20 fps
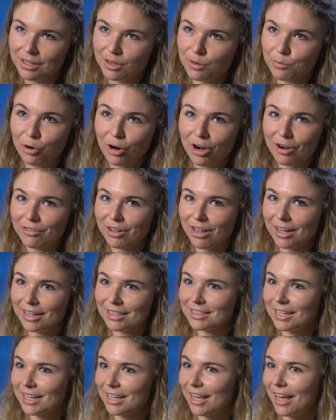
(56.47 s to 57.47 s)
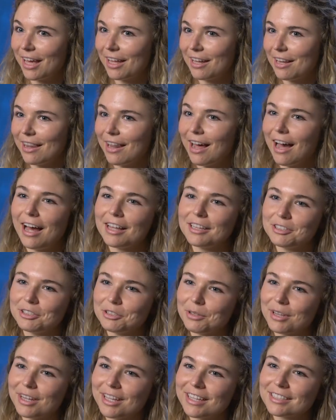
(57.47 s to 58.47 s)
the more I realized I can't not
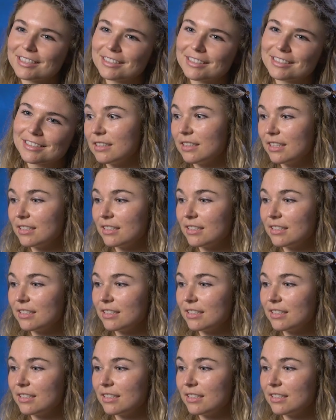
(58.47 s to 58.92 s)
do this.